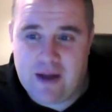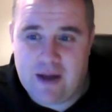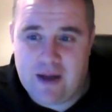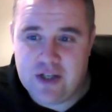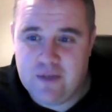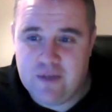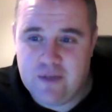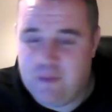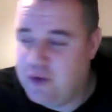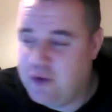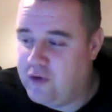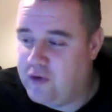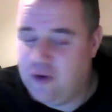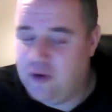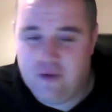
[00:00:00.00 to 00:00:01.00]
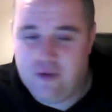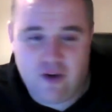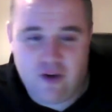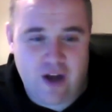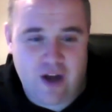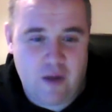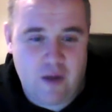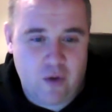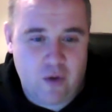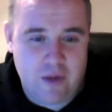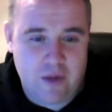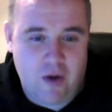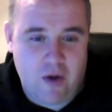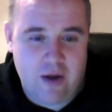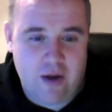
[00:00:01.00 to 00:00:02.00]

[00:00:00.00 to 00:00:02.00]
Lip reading: How do you move on, not knowing what you